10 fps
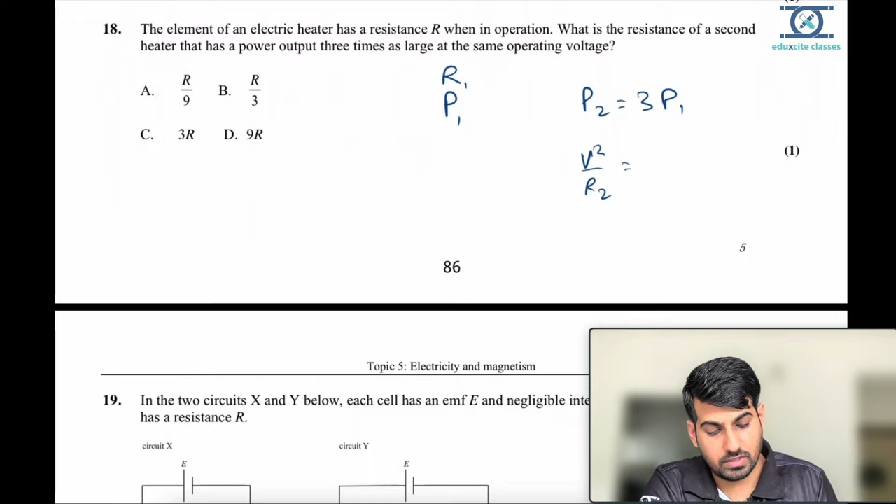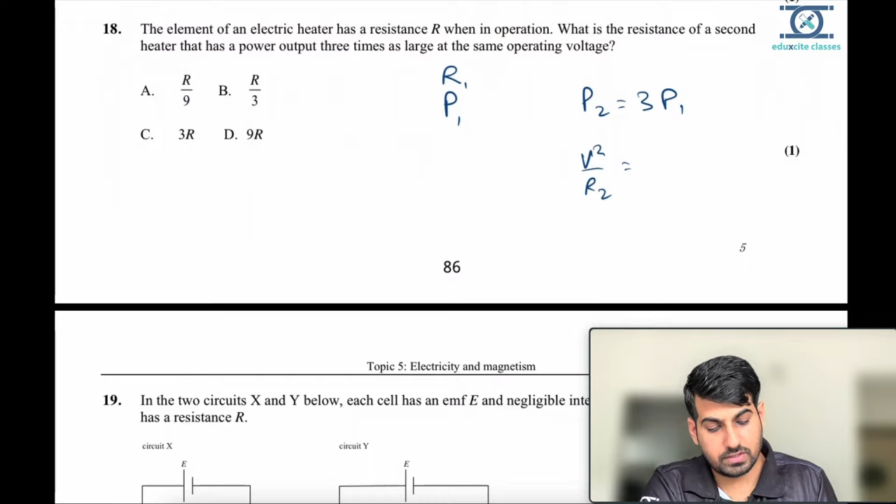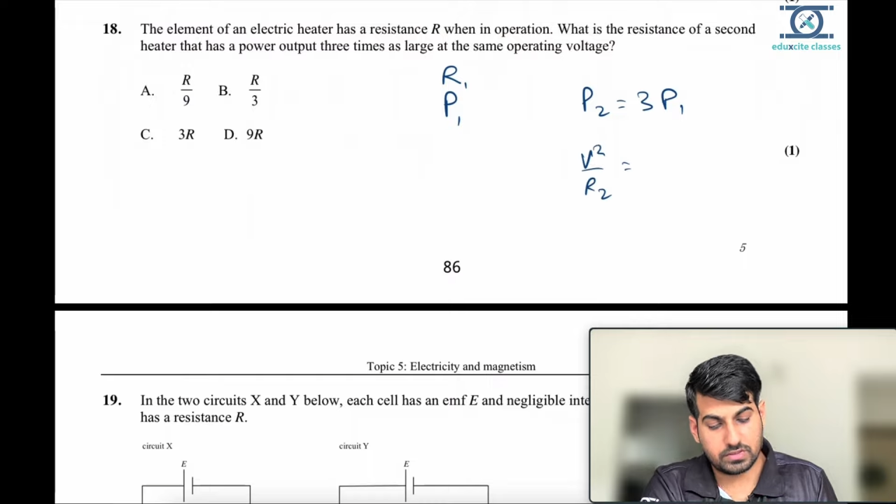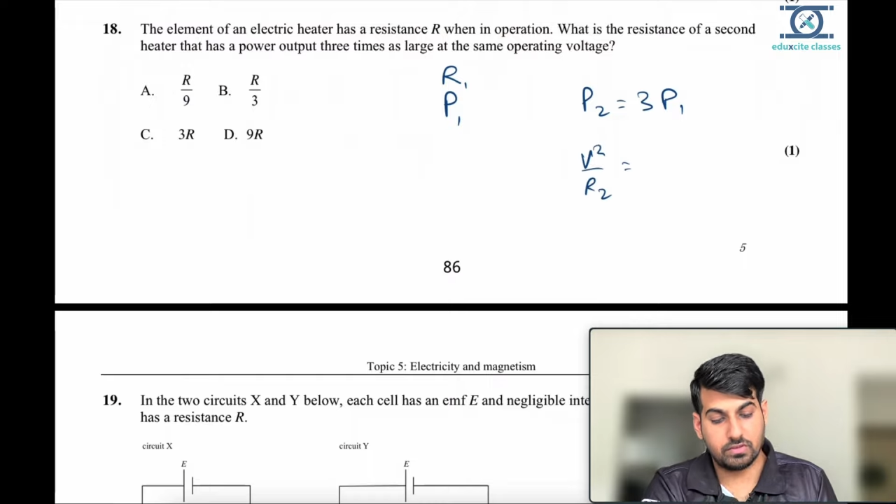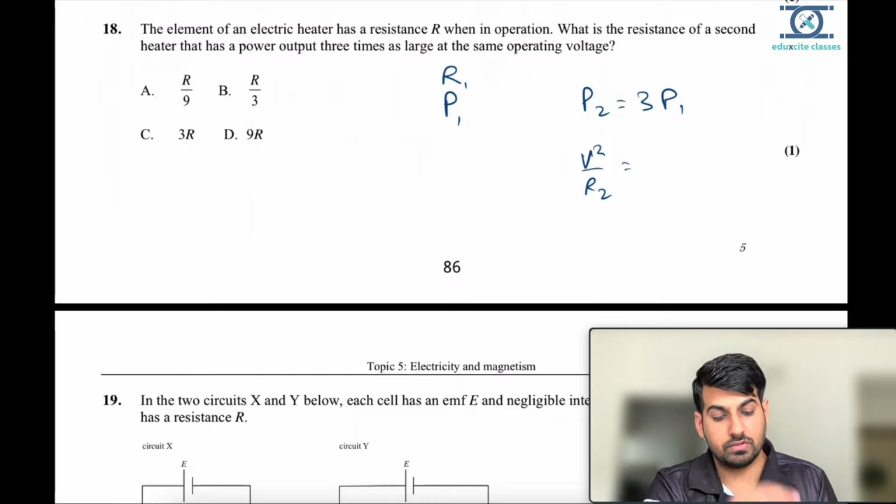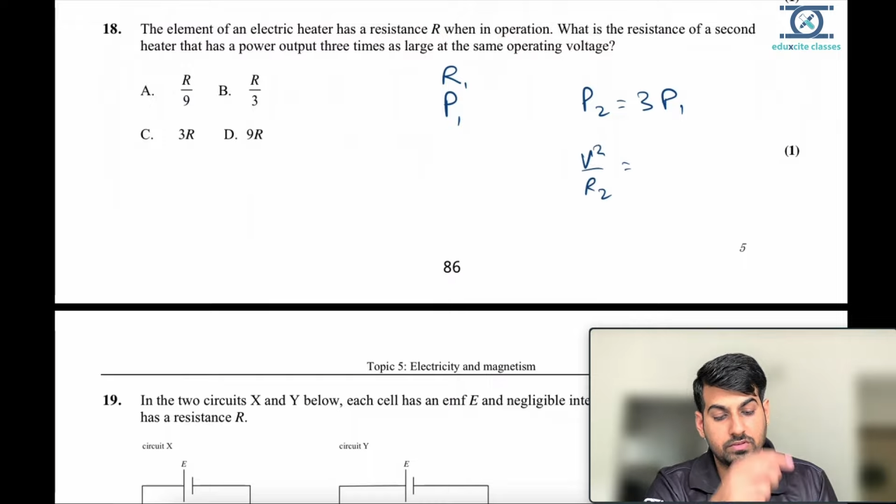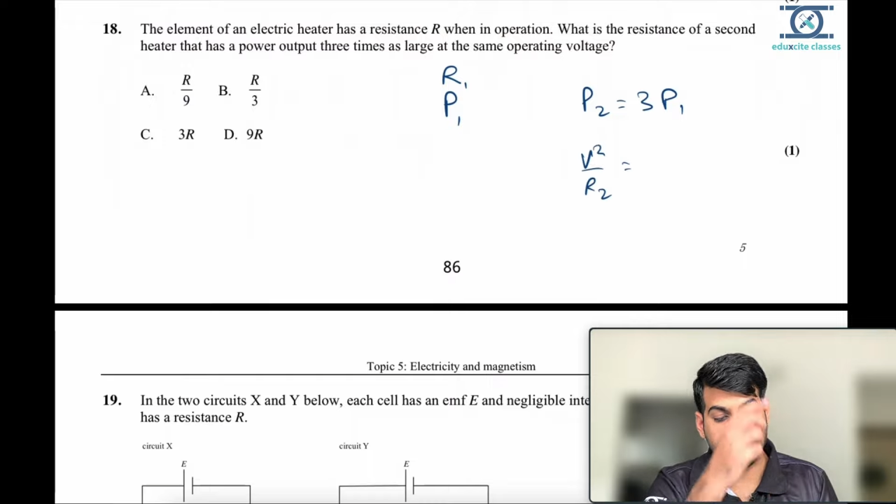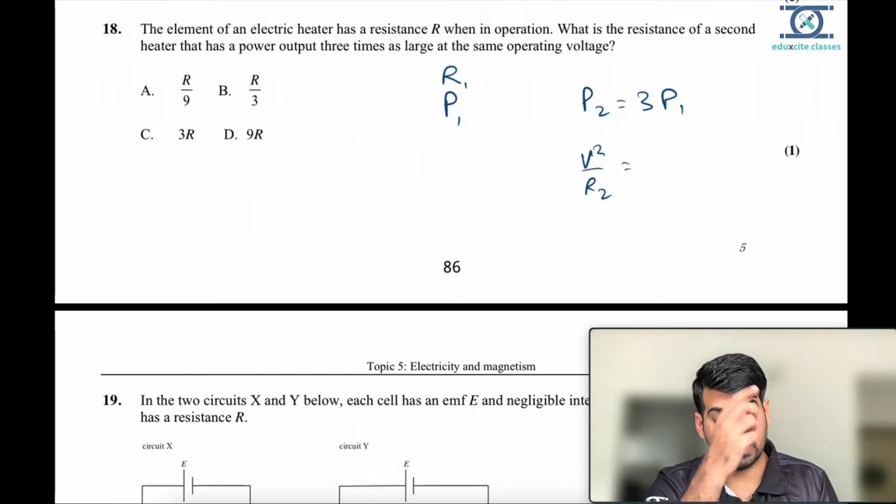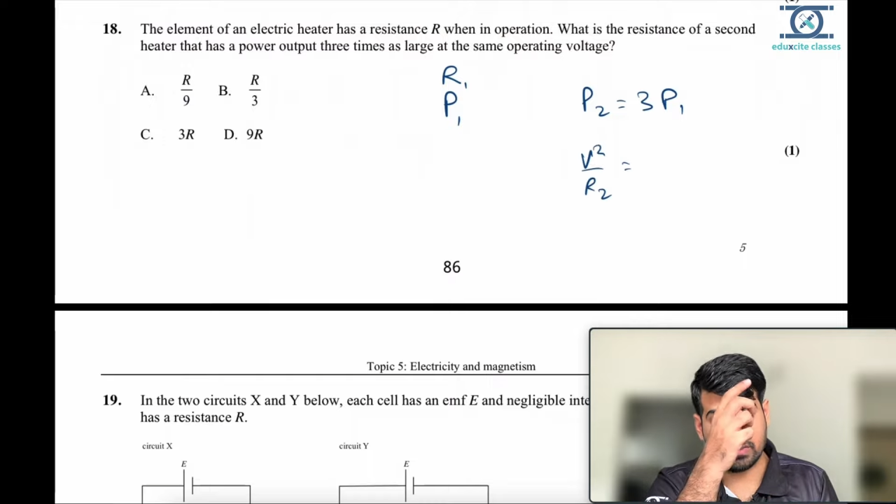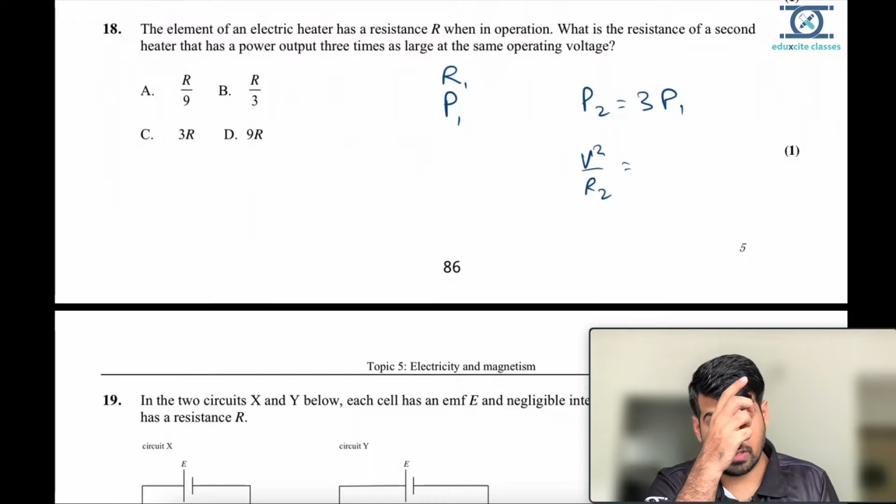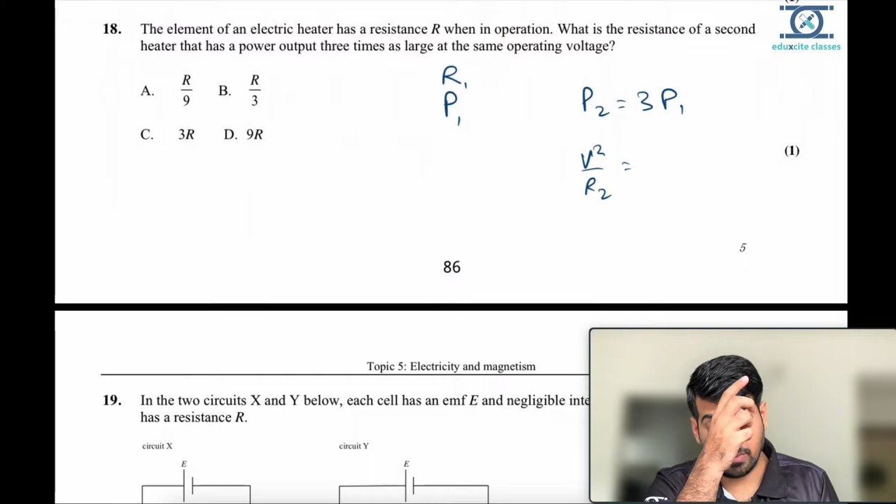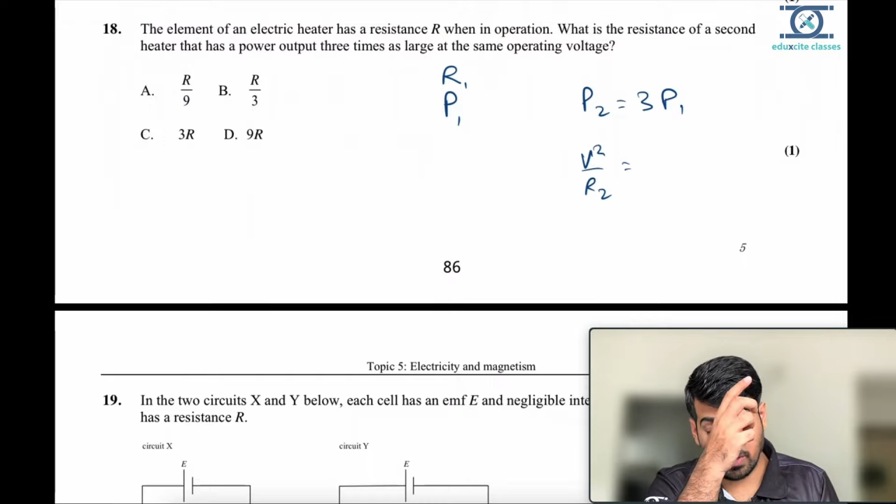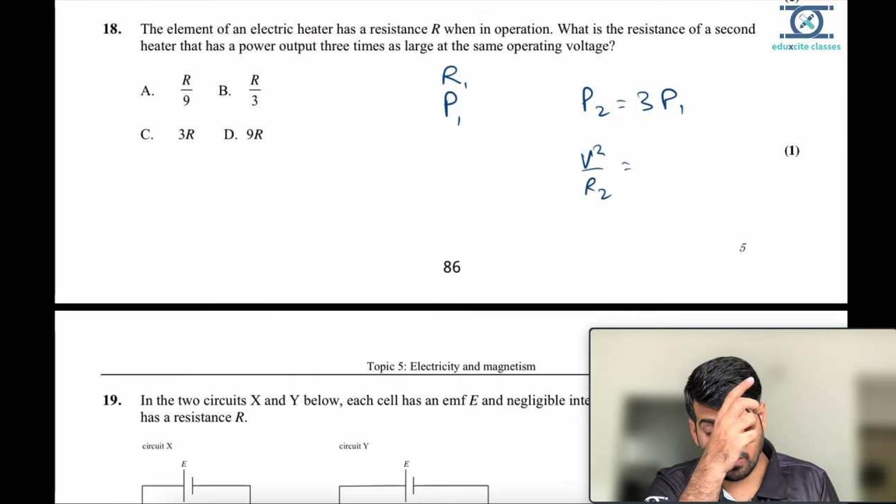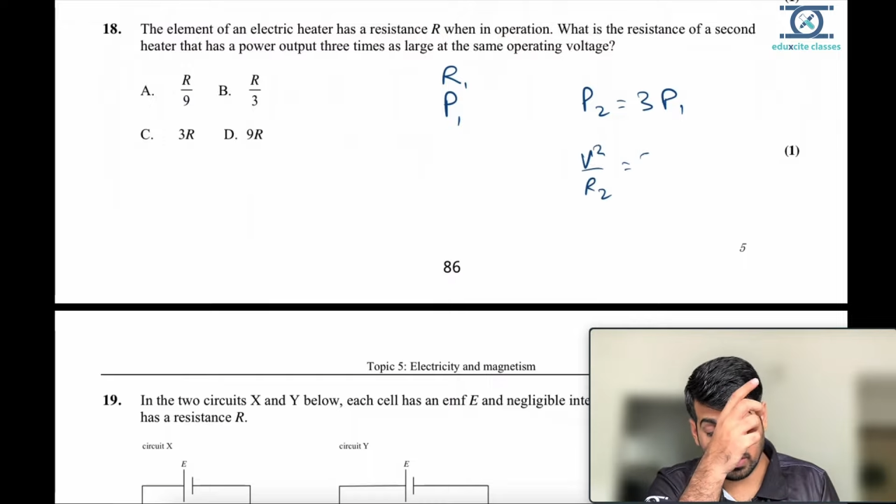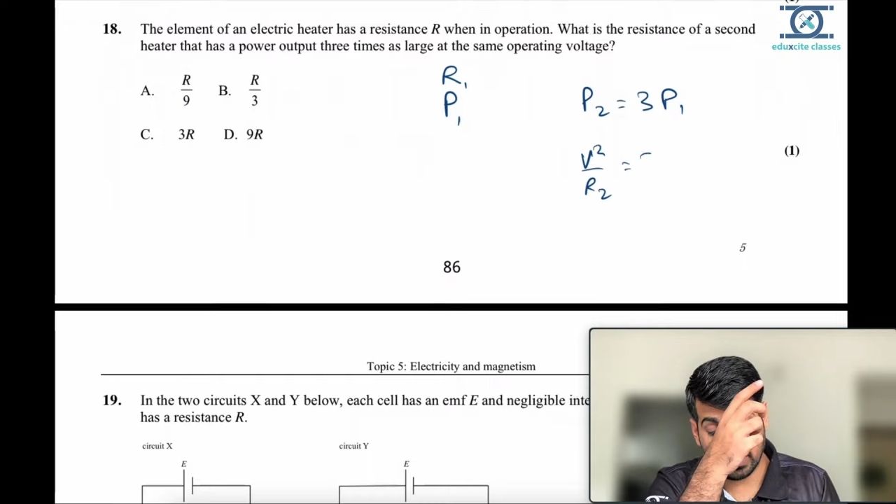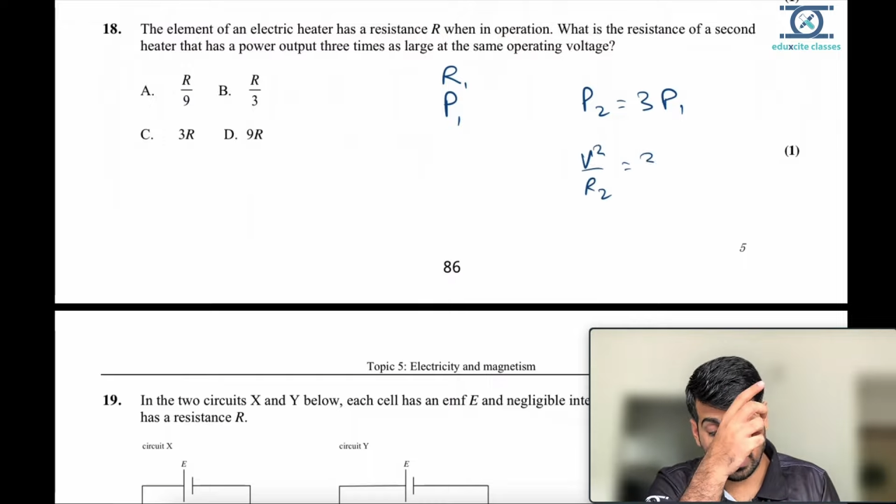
So this will be what?